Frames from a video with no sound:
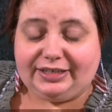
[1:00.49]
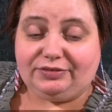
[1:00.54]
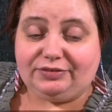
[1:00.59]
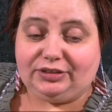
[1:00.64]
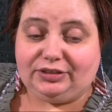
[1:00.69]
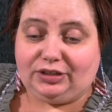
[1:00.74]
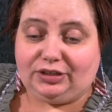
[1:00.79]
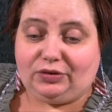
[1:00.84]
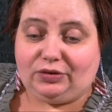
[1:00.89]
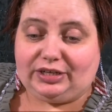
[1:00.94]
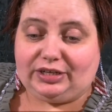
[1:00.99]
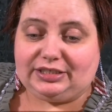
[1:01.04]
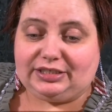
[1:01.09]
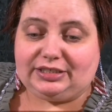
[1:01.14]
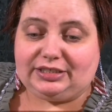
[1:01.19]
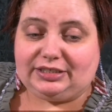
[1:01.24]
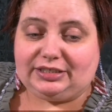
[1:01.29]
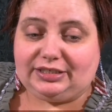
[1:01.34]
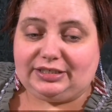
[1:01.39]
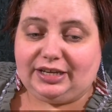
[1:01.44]
even though I
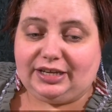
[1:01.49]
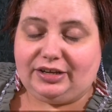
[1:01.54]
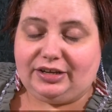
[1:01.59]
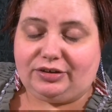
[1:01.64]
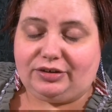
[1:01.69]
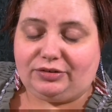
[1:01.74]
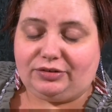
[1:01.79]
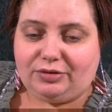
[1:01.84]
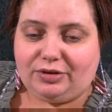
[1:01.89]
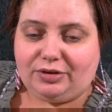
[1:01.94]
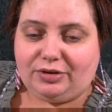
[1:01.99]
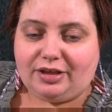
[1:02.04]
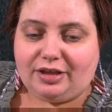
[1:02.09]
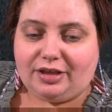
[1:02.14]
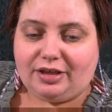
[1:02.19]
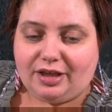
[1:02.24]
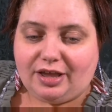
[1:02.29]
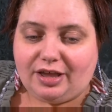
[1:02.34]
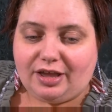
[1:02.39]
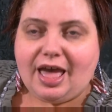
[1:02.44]
still,
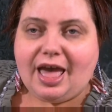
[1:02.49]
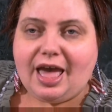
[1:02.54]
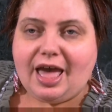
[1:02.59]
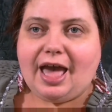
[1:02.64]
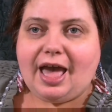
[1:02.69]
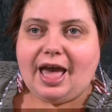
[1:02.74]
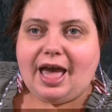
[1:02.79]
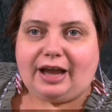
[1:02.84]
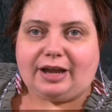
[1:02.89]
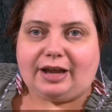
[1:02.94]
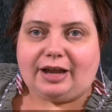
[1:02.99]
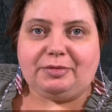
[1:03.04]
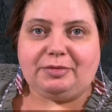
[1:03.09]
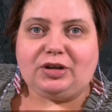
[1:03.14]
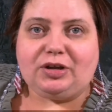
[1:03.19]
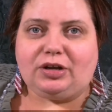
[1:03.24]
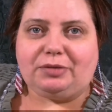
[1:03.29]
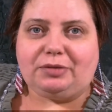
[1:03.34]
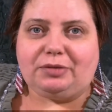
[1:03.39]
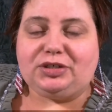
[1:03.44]
I could be,
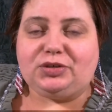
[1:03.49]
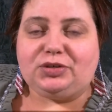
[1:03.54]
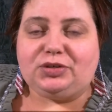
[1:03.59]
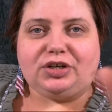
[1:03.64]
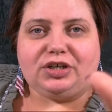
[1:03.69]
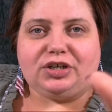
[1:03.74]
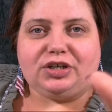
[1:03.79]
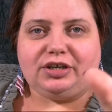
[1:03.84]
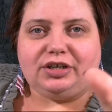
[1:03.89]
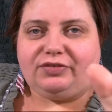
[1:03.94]
go I'll be doing